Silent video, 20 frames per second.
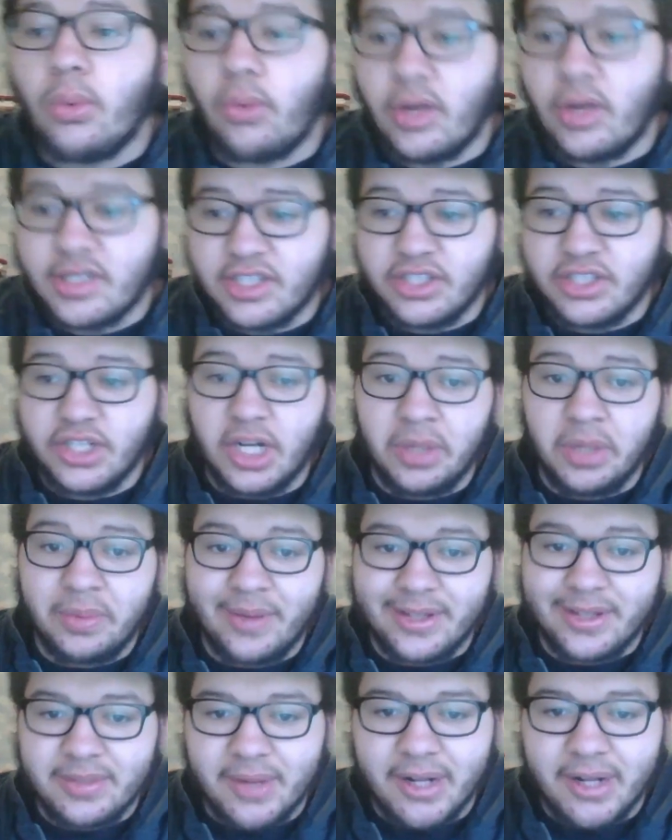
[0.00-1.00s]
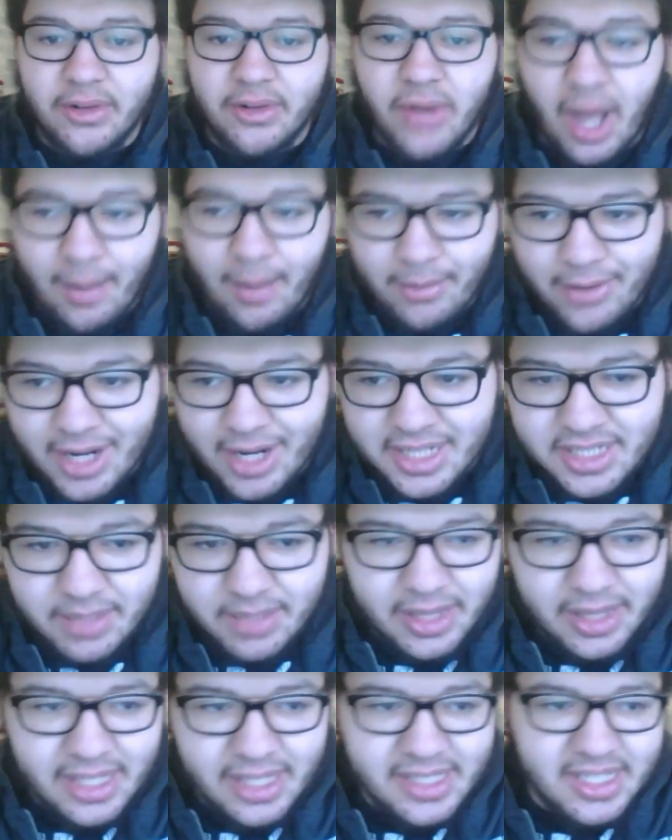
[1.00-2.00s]
What's good, y'all? Welcome to Radio Comic Craft. Time
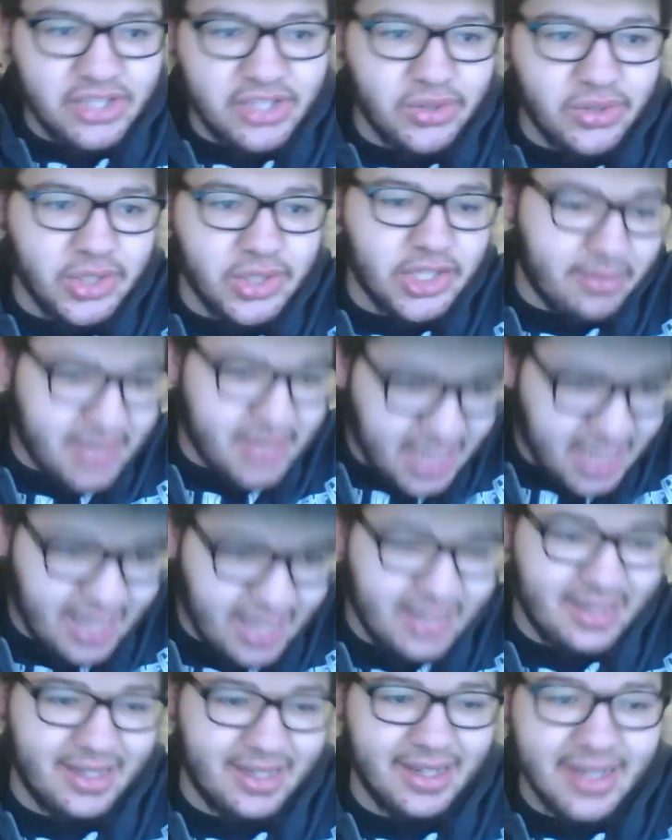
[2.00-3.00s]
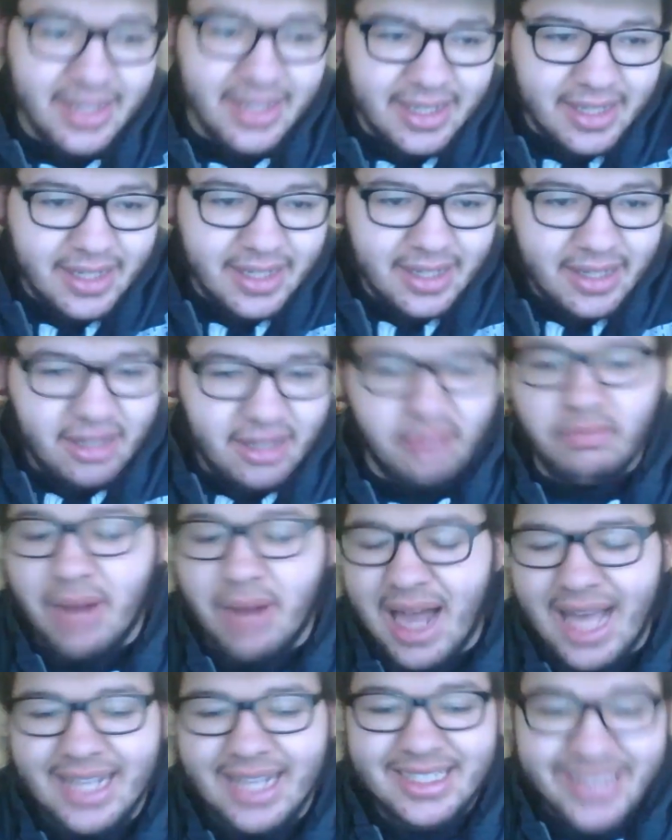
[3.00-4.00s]
to release issue issue number ten of
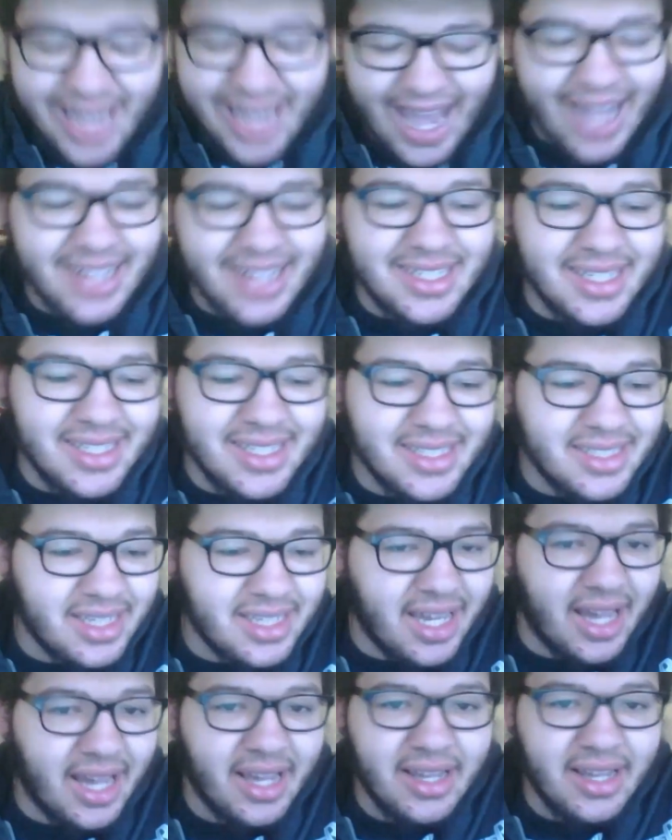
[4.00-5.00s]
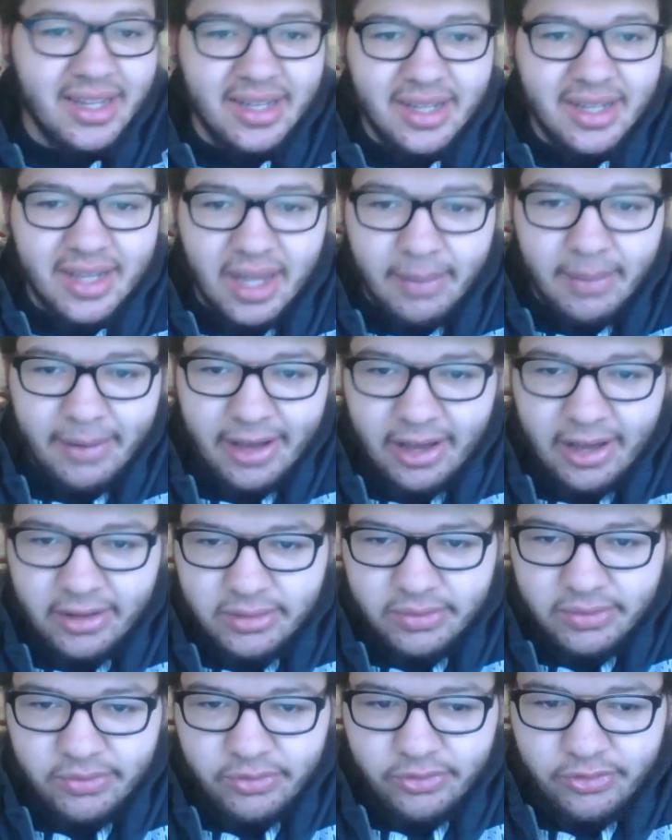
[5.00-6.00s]
Black Cat. So yeah, got
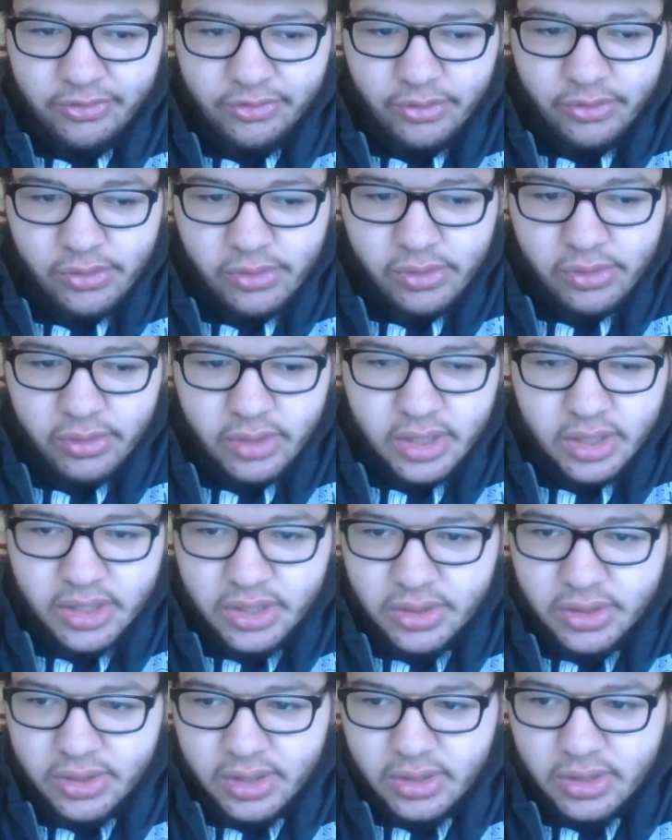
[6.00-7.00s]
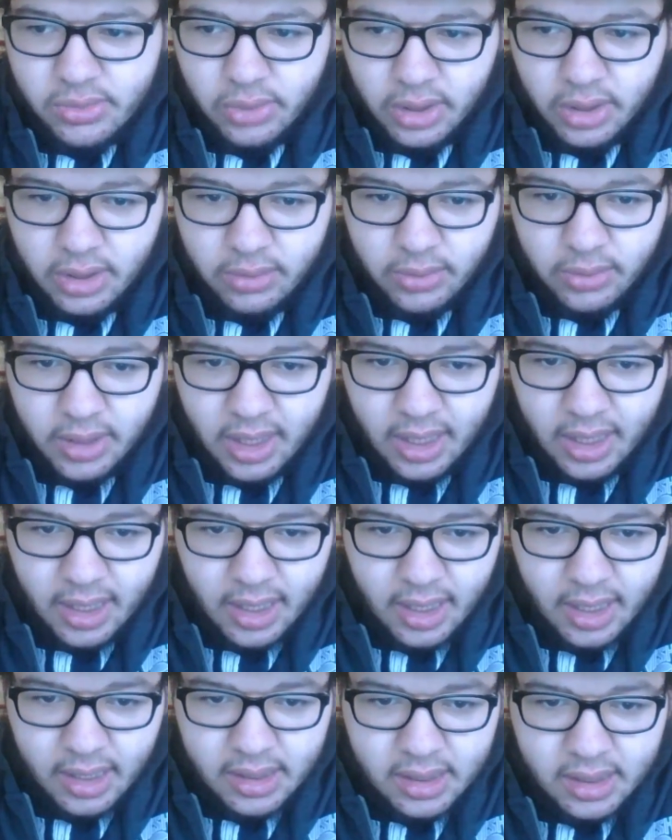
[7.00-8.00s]
about four issues this week. We
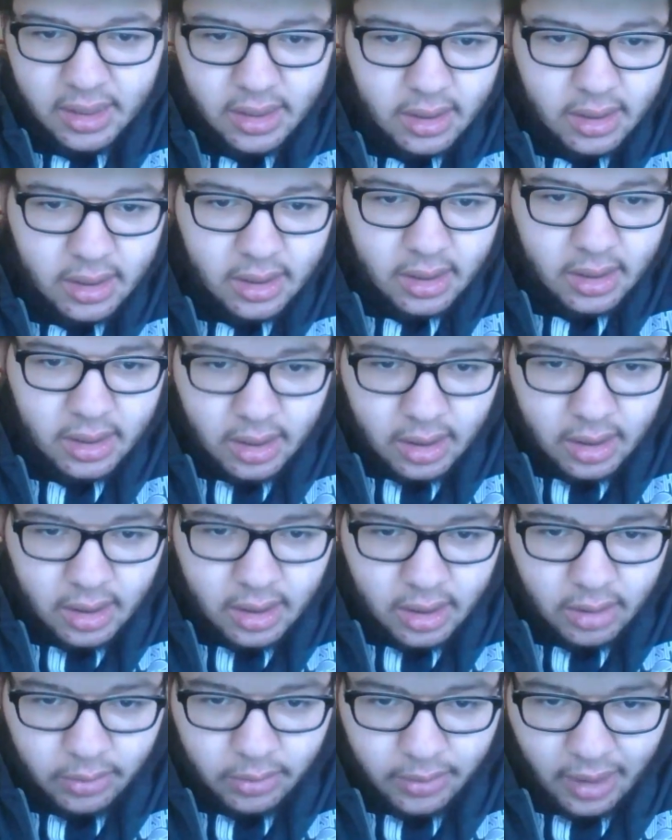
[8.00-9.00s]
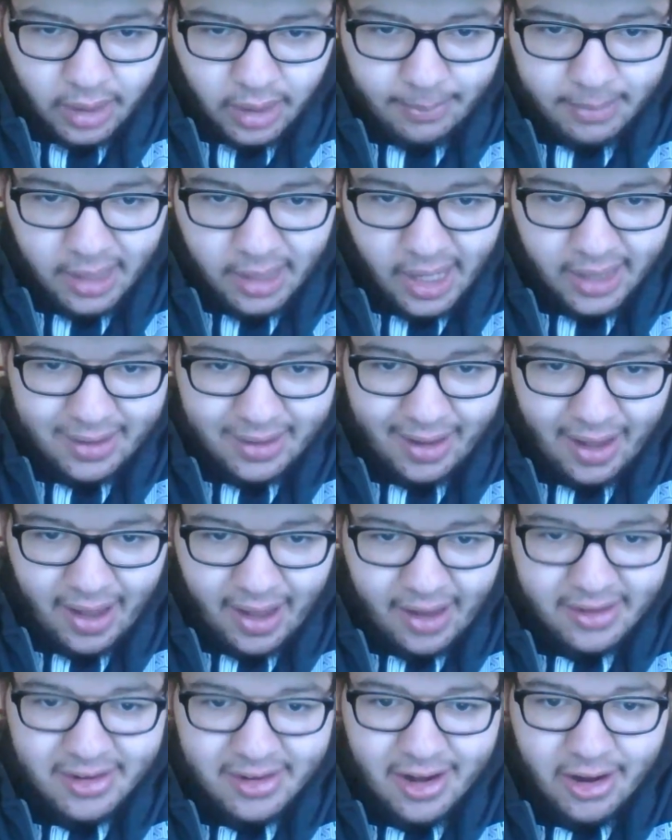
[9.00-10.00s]
got uh, what we got? Black
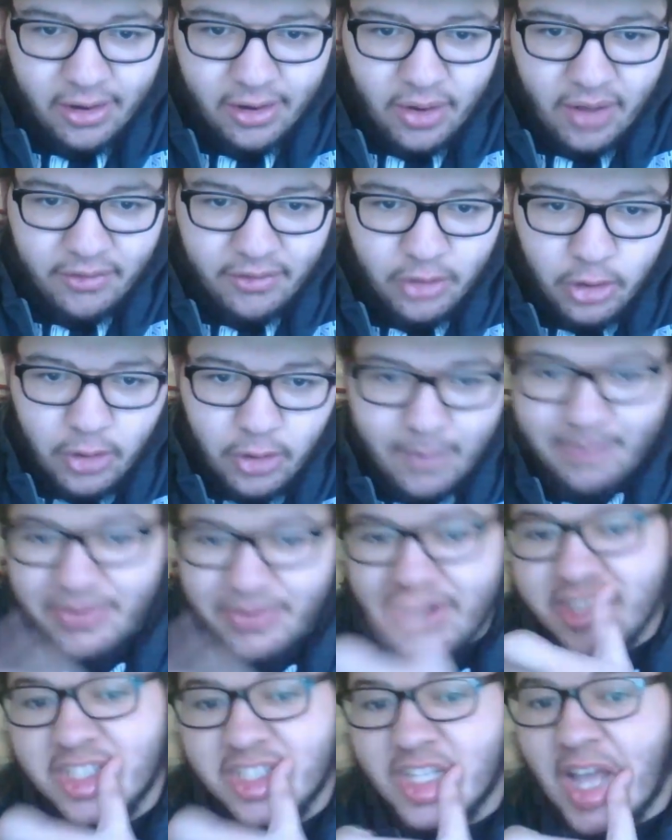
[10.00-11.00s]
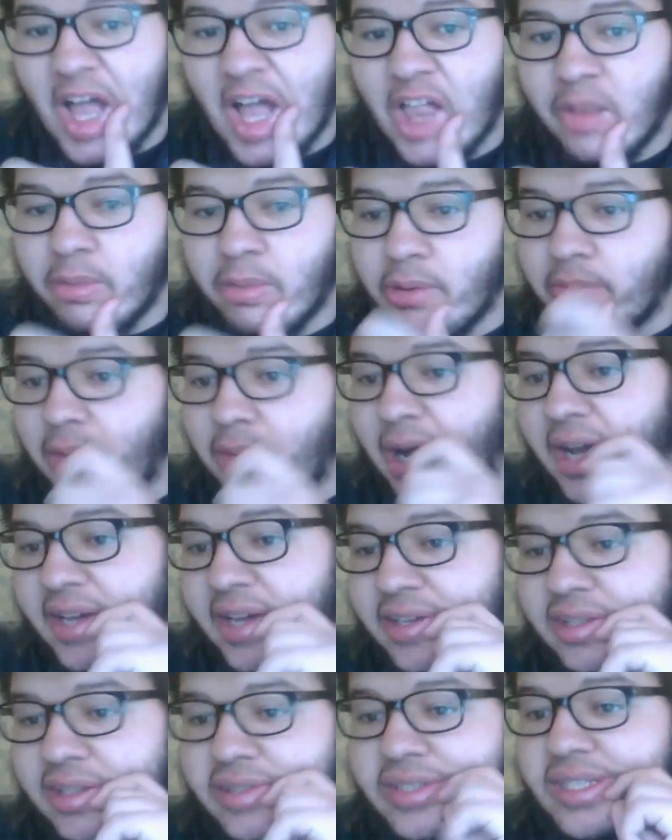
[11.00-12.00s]
Cat, Daredevil, Excalibur,
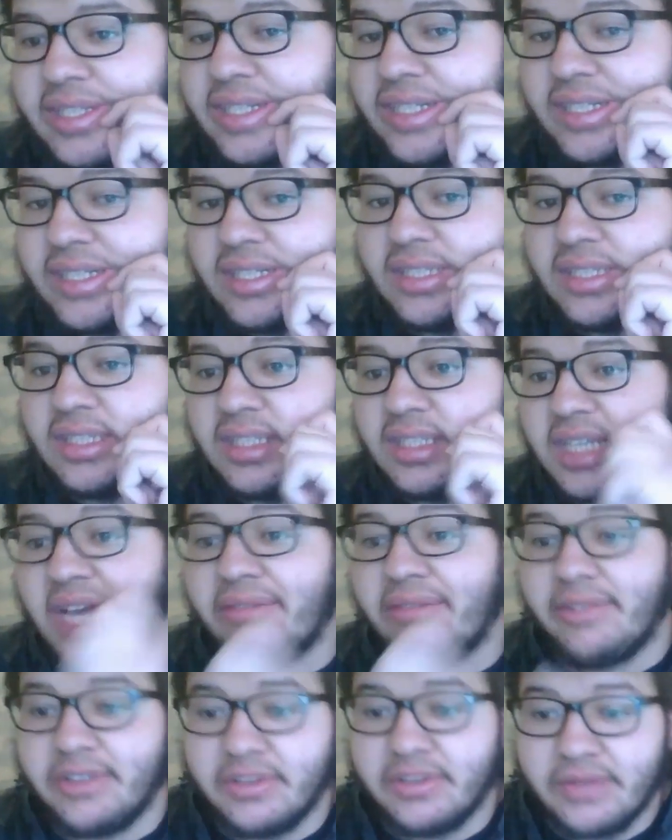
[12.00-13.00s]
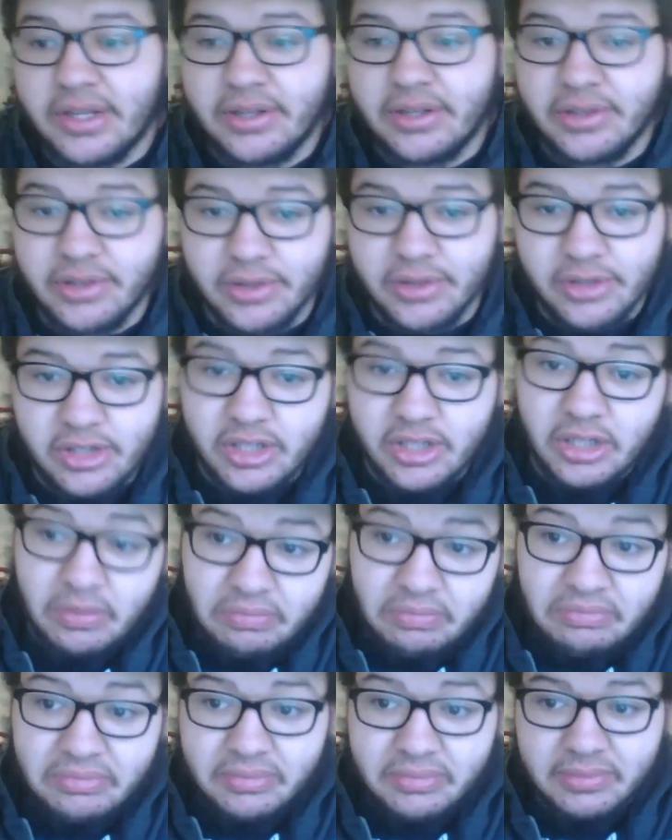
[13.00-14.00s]
Miles, and Savage Avengers. So
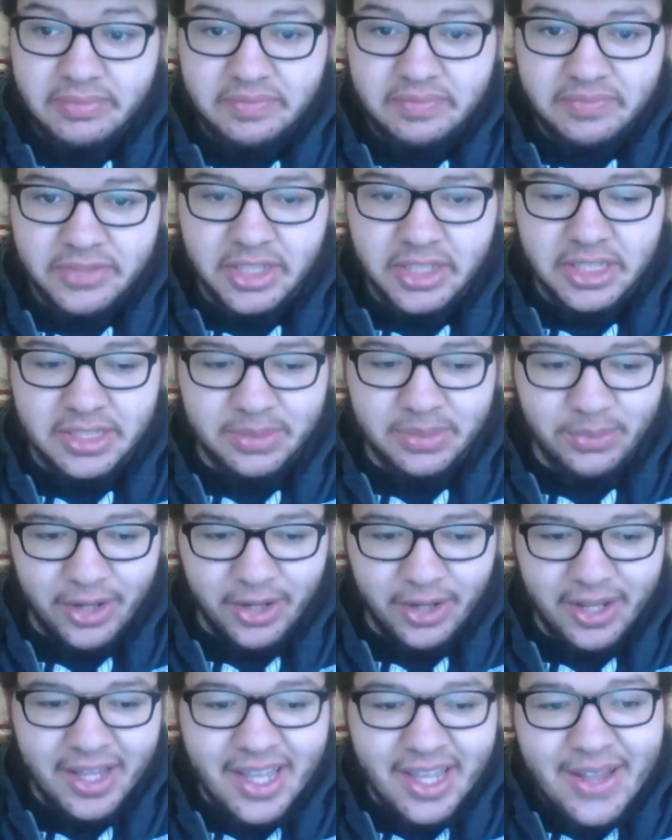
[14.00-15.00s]
decent week.